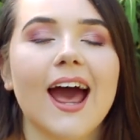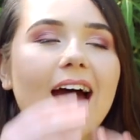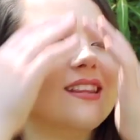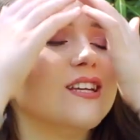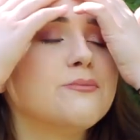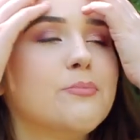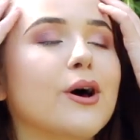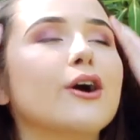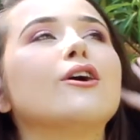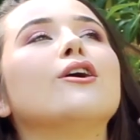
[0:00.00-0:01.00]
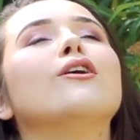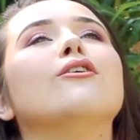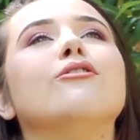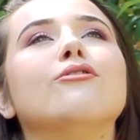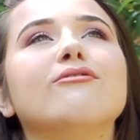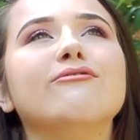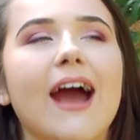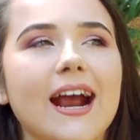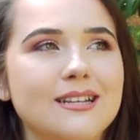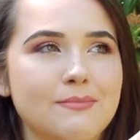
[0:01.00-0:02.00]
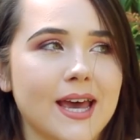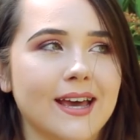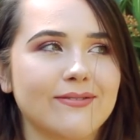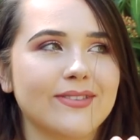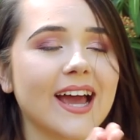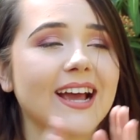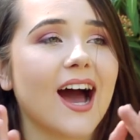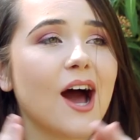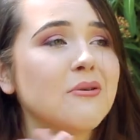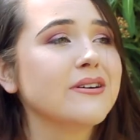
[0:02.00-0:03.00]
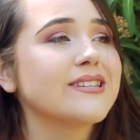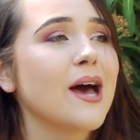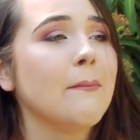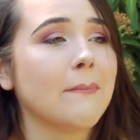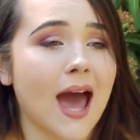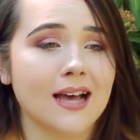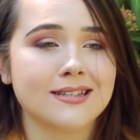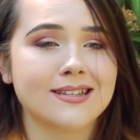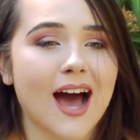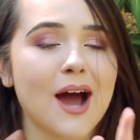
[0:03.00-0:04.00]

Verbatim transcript: And this book wrecked me. Like, I was a mess.